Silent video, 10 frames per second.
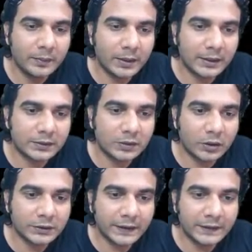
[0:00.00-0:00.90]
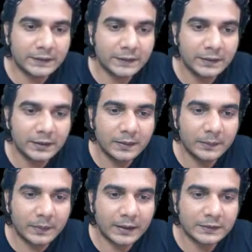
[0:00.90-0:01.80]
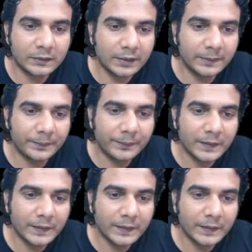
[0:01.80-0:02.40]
plus cos x plus 1,